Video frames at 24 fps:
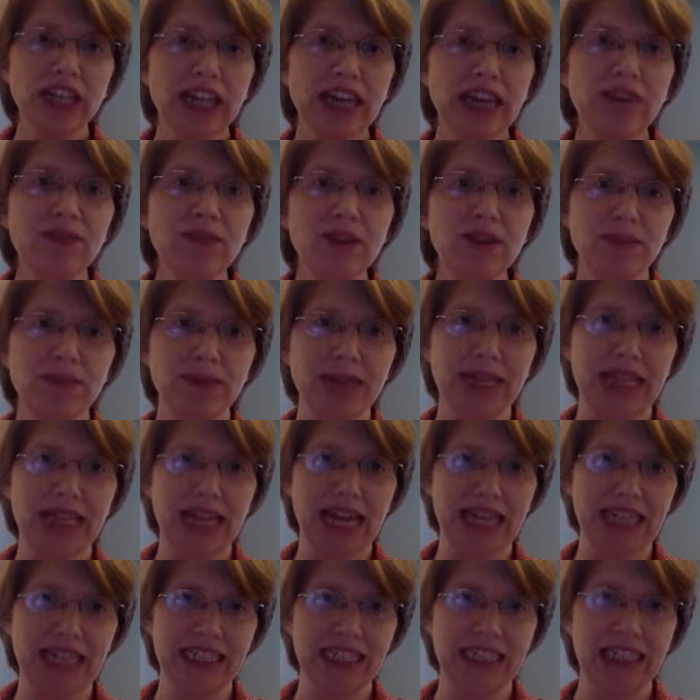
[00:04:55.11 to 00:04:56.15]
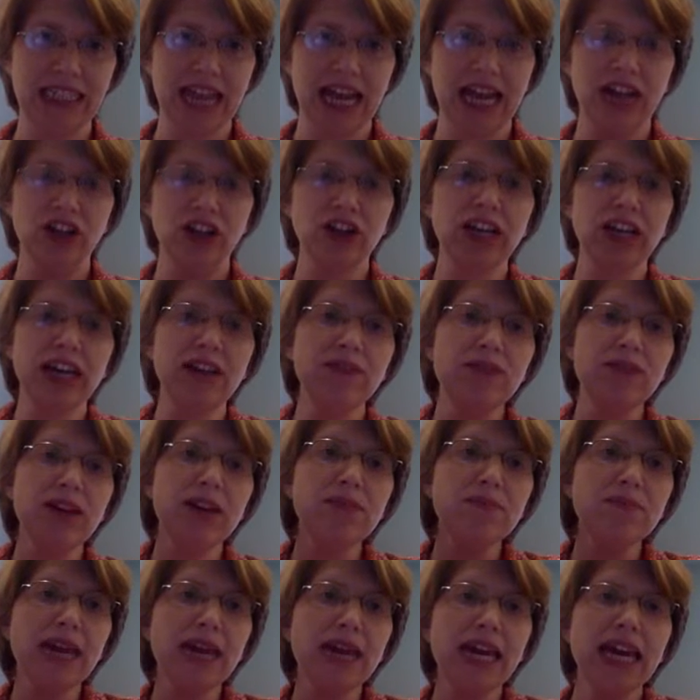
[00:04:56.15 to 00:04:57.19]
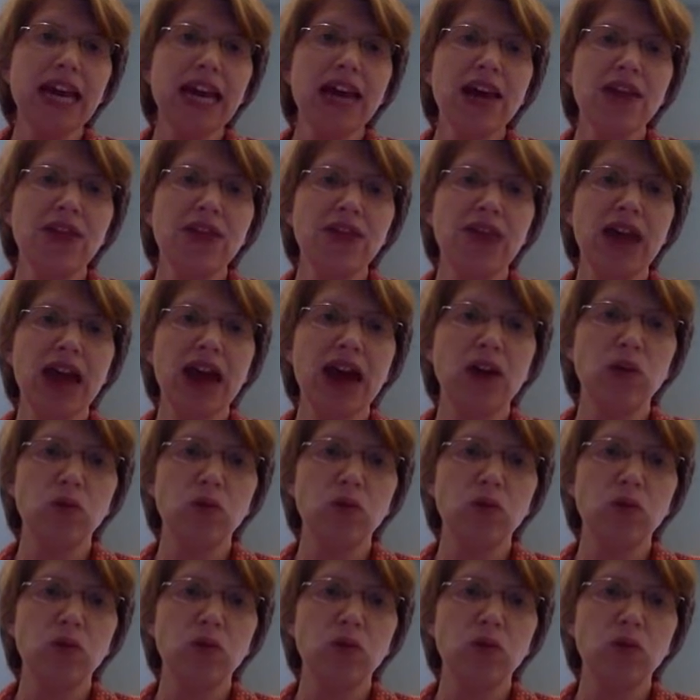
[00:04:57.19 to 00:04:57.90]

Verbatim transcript: giving me that desire, giving me that